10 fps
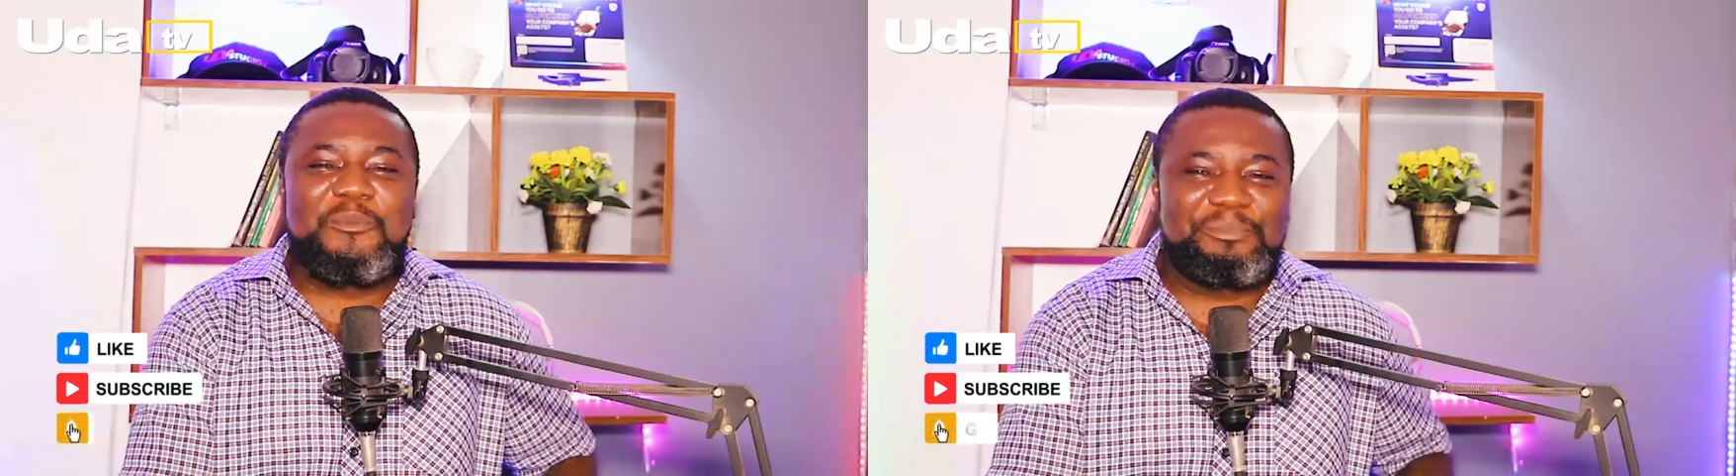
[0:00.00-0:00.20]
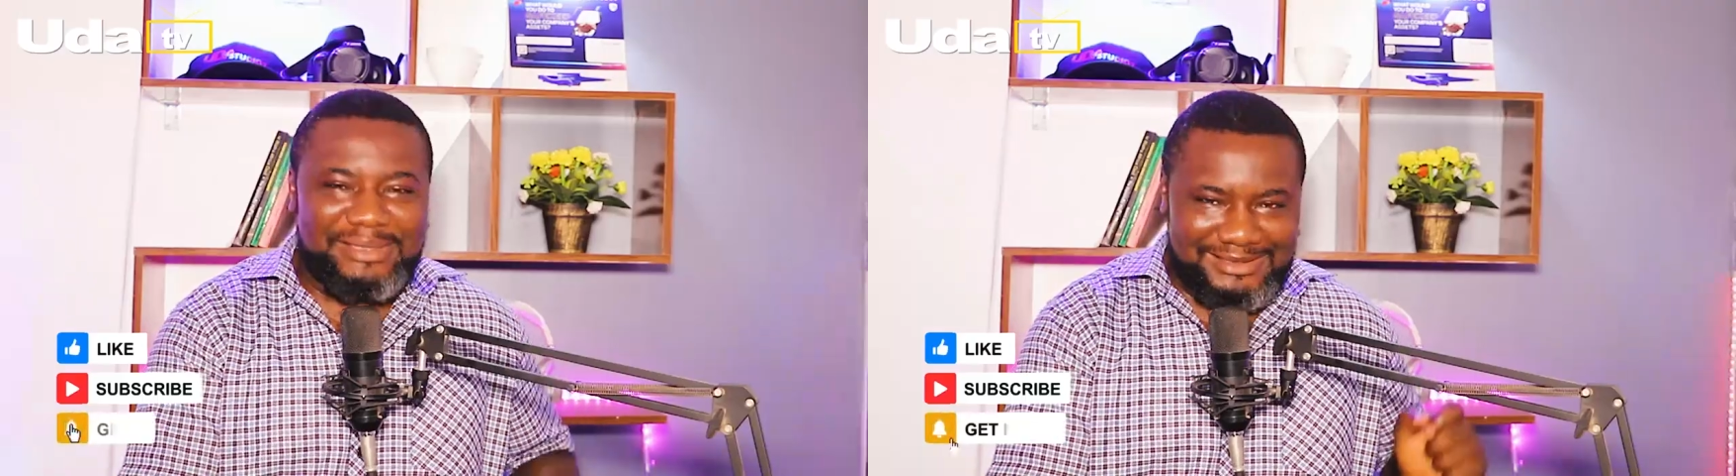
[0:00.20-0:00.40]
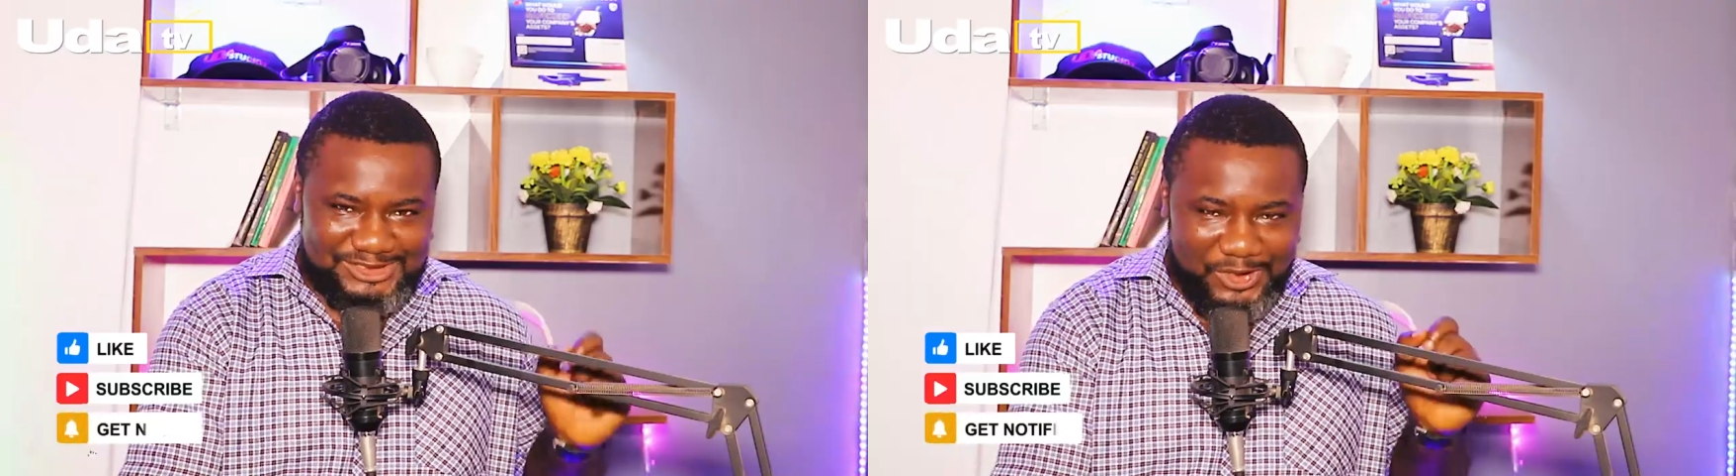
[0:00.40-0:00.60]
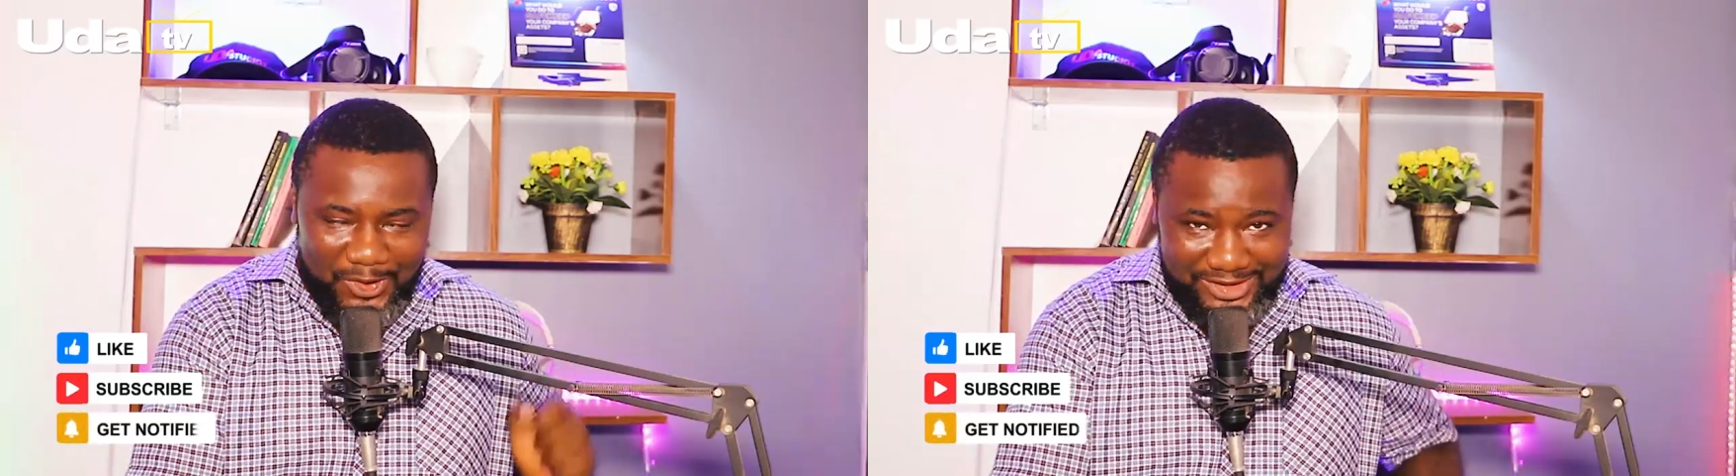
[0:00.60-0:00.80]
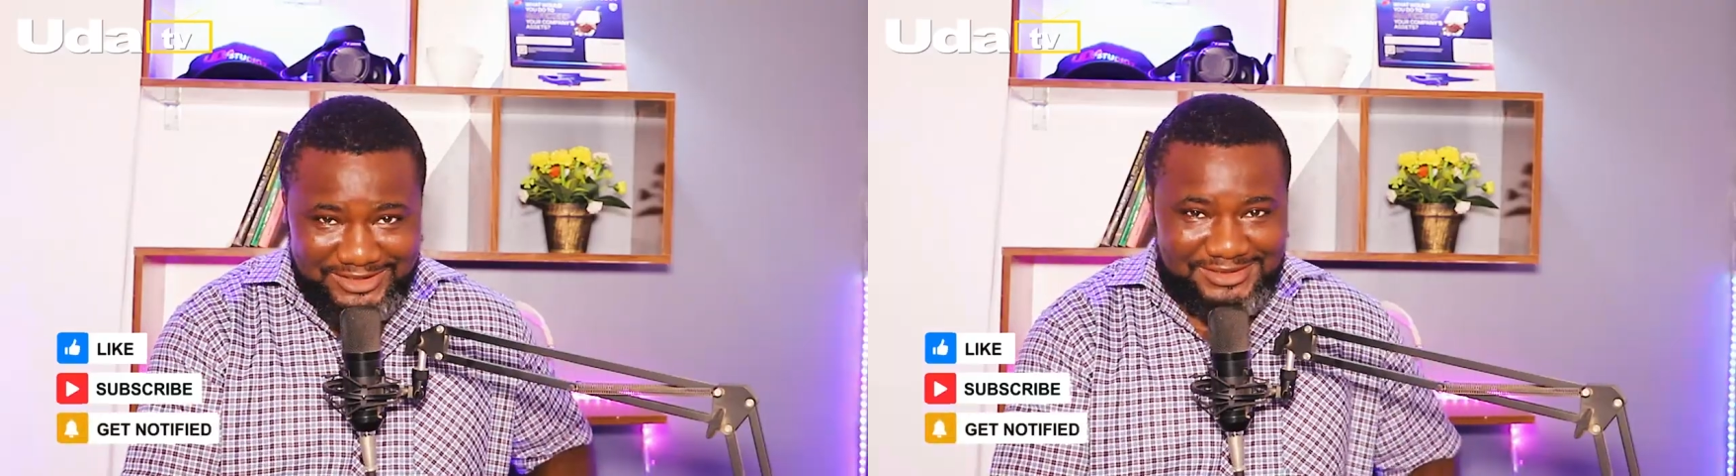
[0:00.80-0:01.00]
Obi
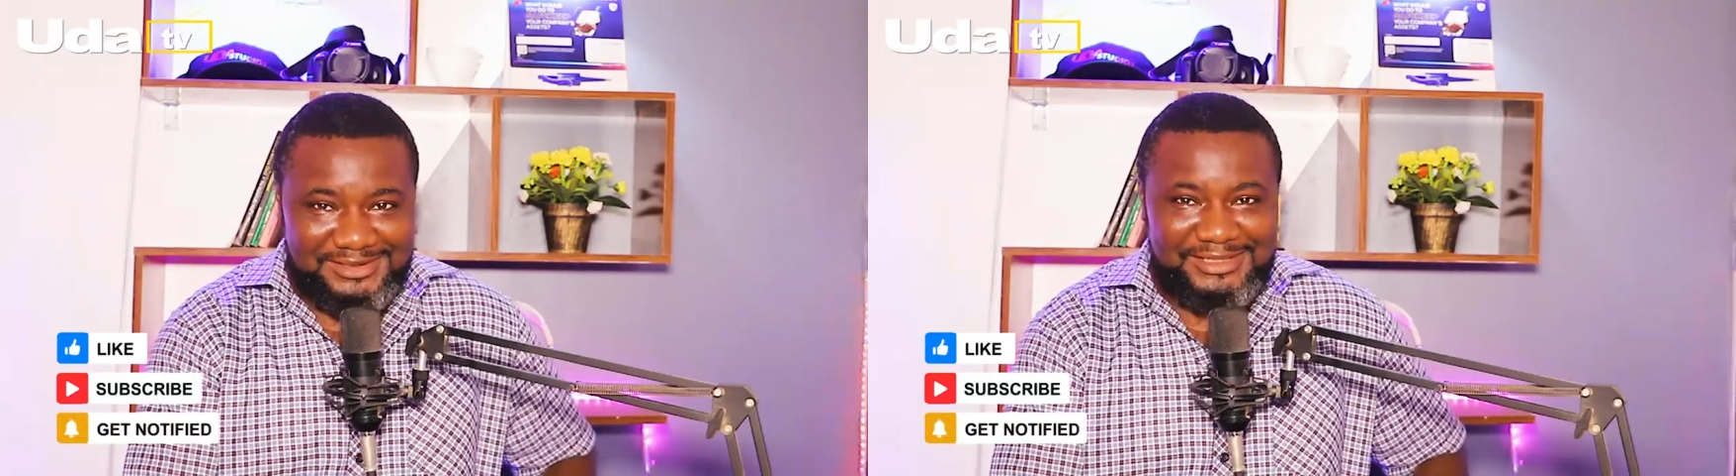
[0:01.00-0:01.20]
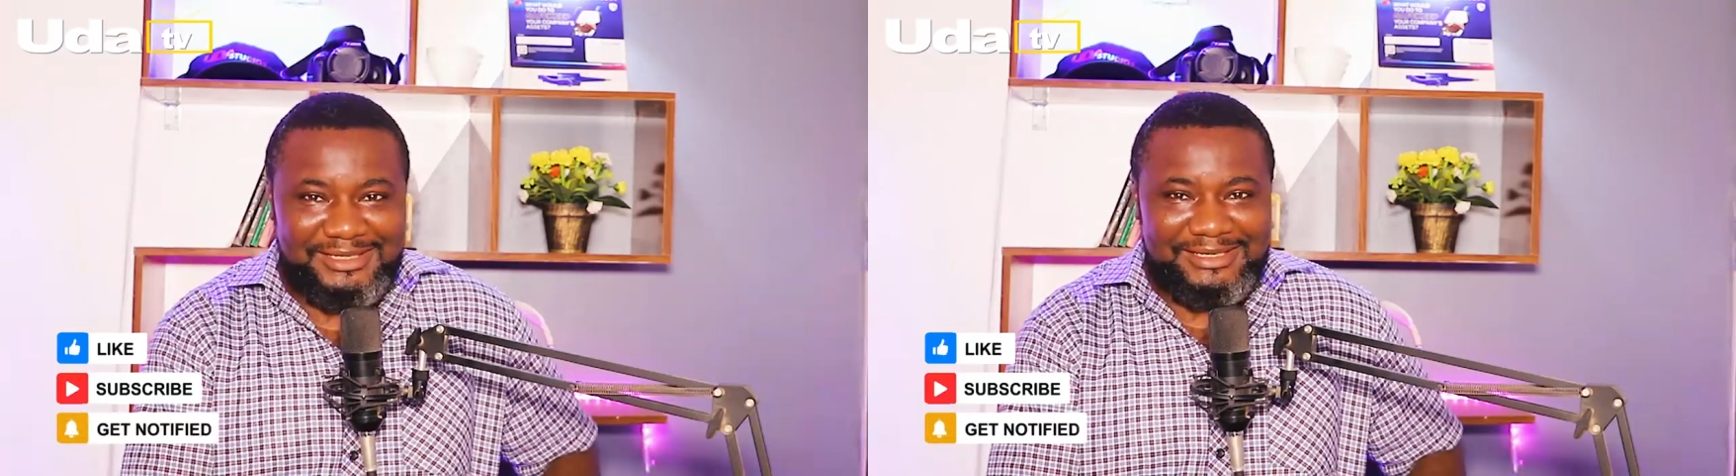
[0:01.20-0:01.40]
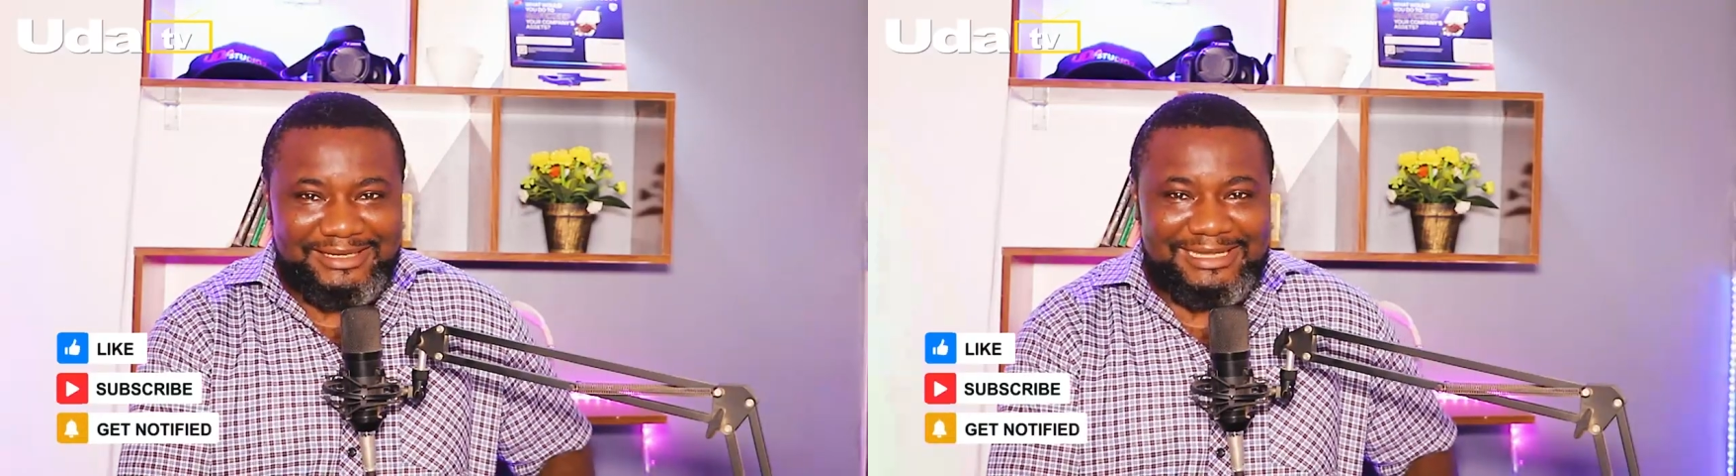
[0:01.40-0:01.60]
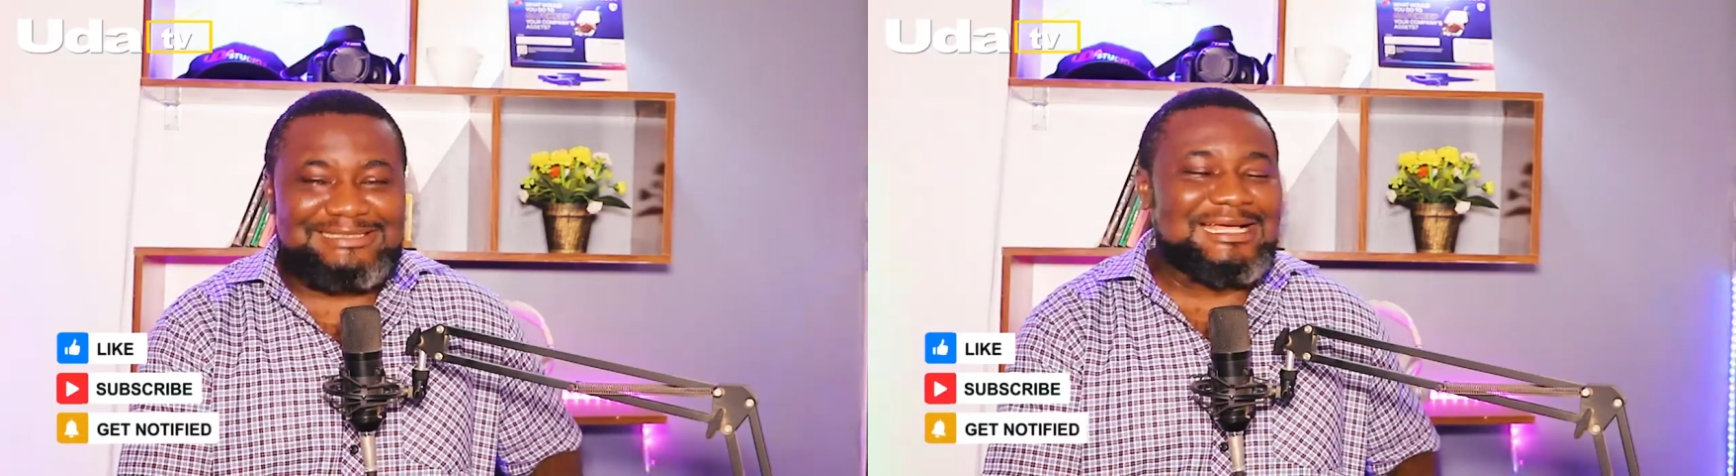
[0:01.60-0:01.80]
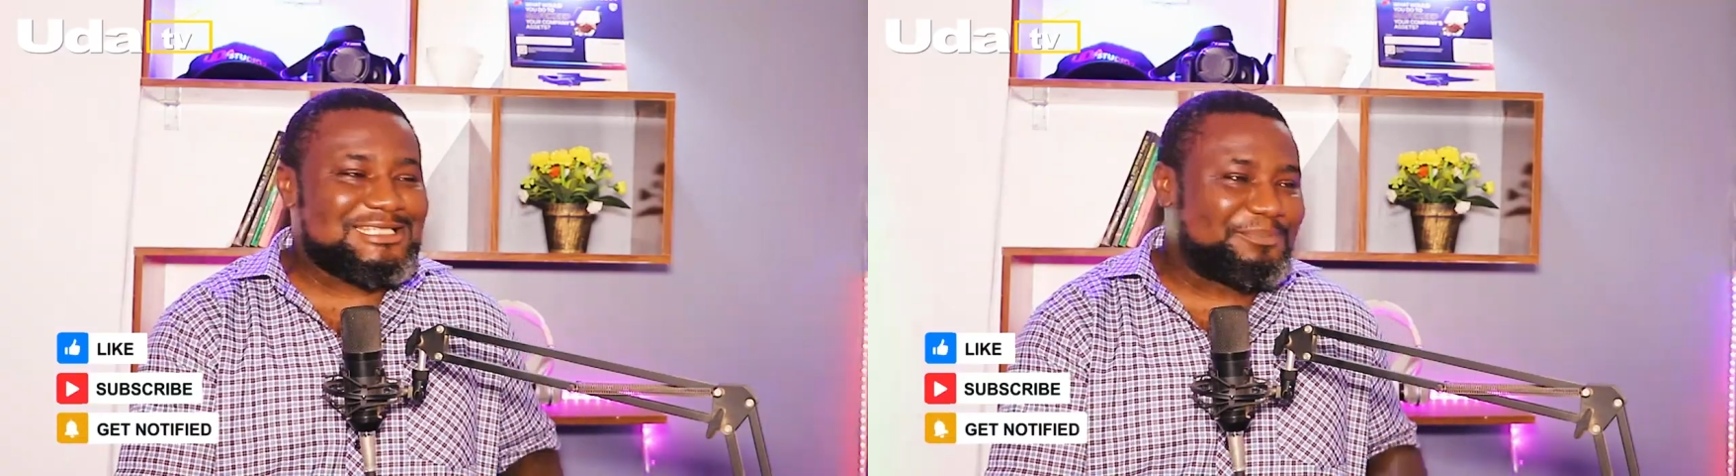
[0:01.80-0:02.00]
talk.
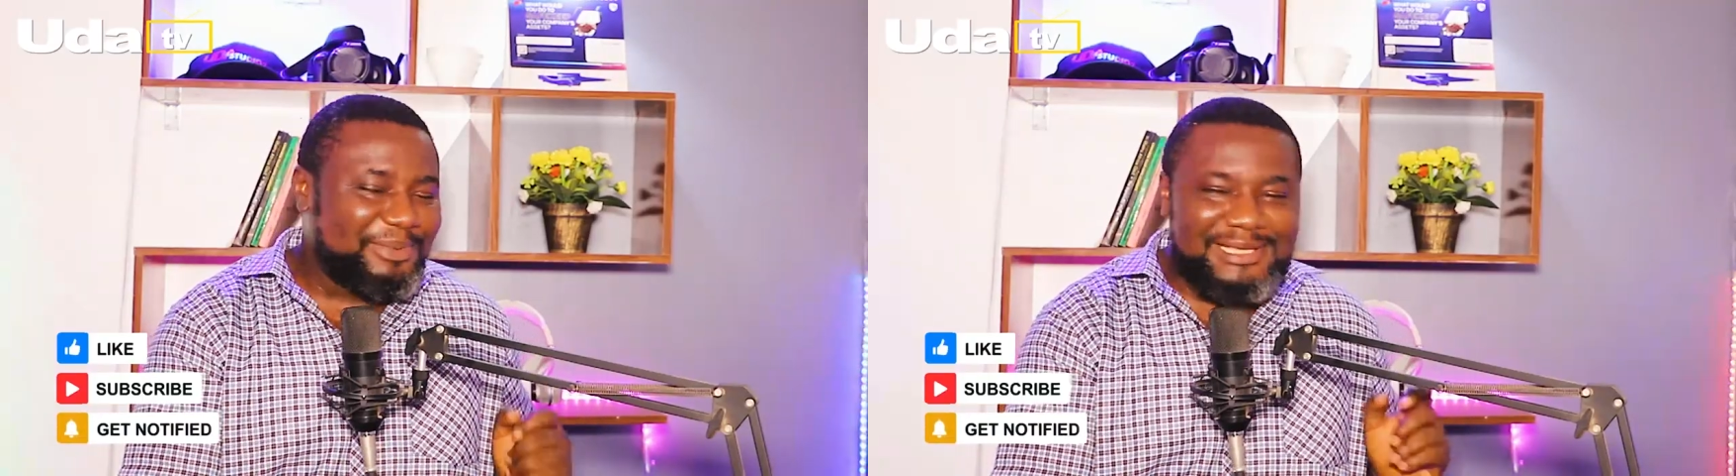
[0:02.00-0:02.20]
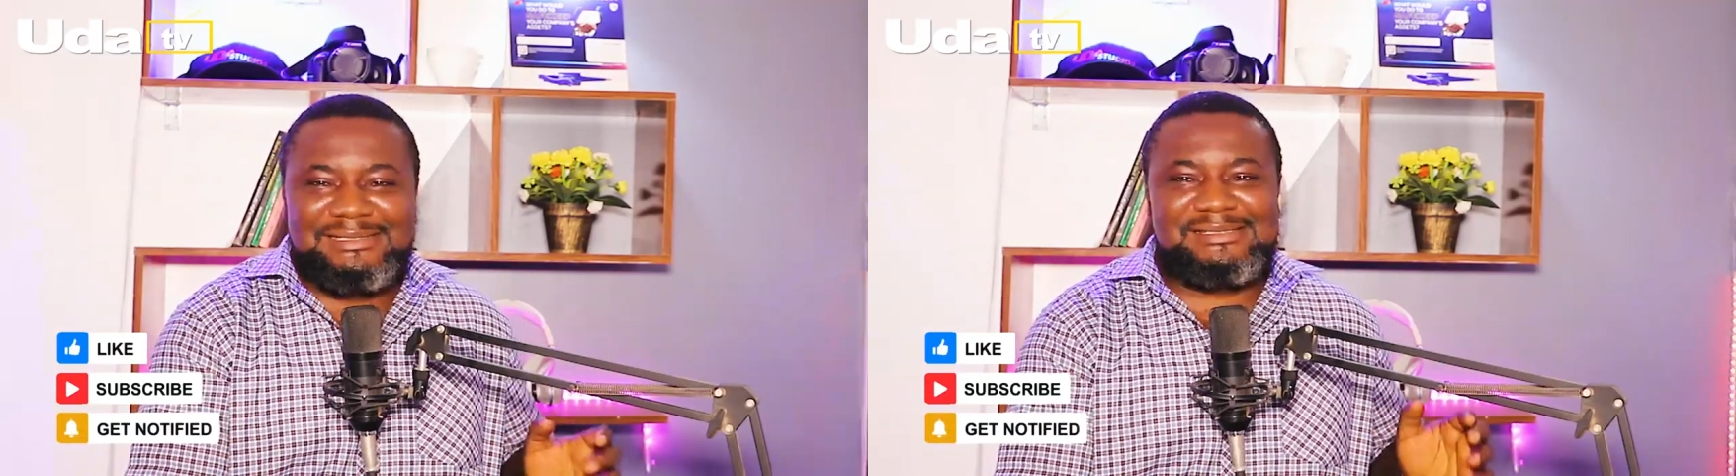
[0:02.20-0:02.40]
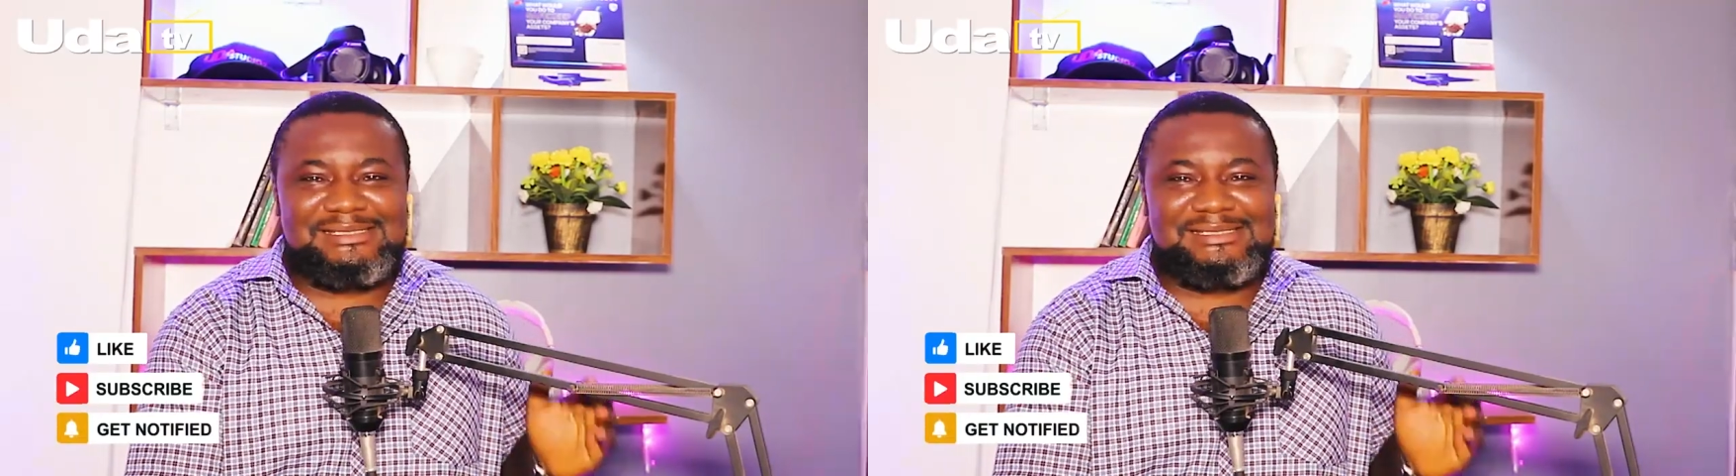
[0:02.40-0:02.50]
It has been